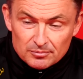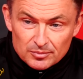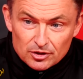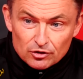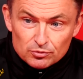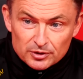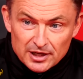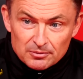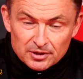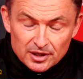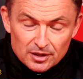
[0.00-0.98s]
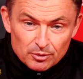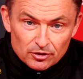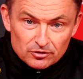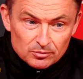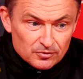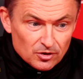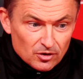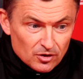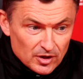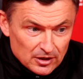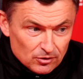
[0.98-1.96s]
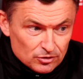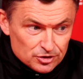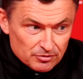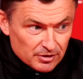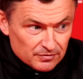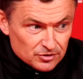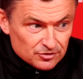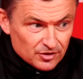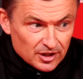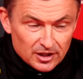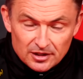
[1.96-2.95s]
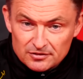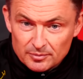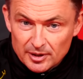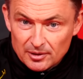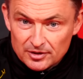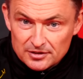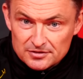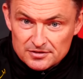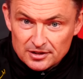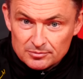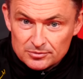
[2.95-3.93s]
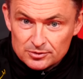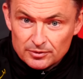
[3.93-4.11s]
because we're down near the bottom, we've not got that luxury of just thinking it's about these teams.